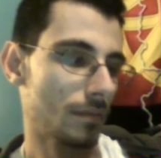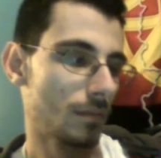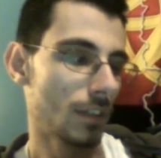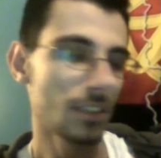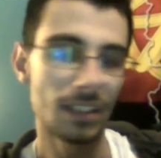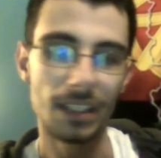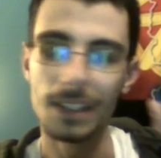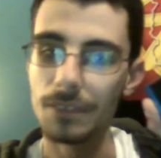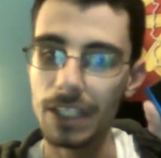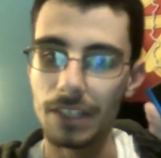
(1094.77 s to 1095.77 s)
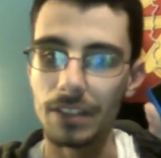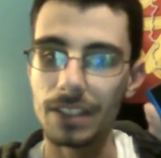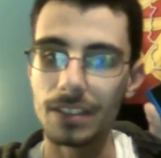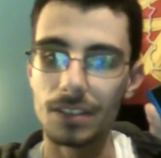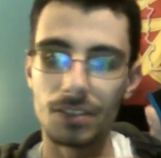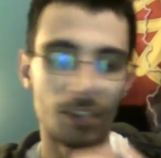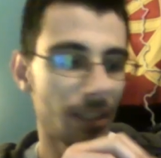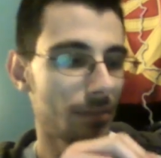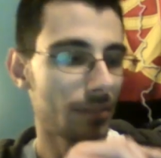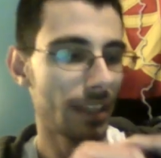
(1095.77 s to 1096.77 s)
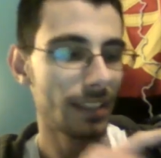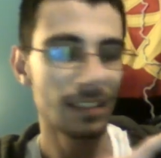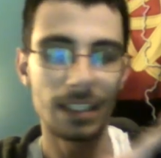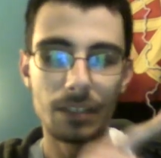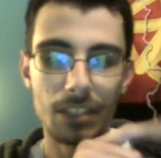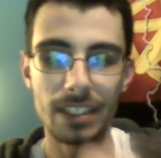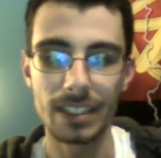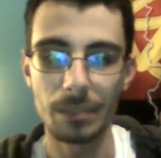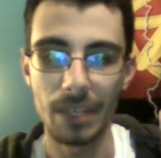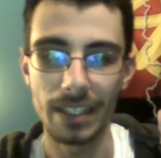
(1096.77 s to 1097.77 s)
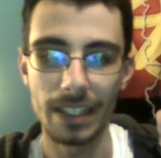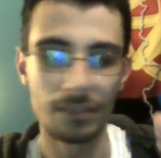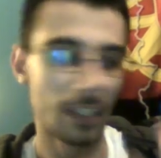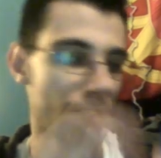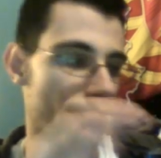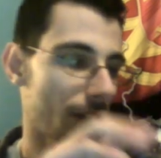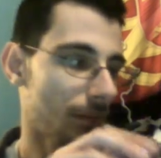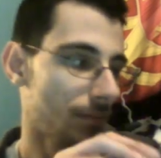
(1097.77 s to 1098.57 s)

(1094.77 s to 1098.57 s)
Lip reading: Watching a little video on this little screen. And it's not even 16:9 ratio.